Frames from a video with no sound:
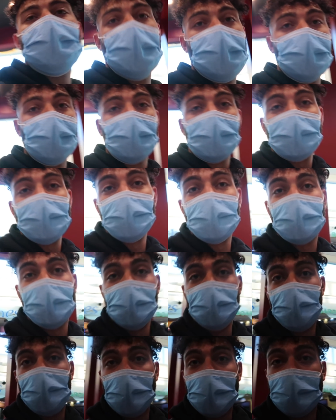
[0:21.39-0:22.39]
Uh, we're getting
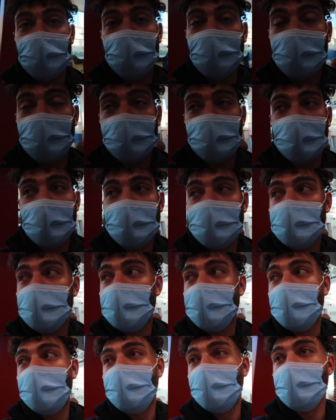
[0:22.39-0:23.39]
some bagels right
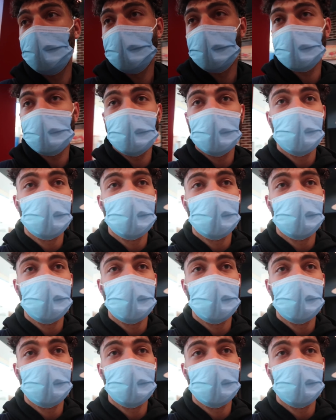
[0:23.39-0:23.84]
now over at the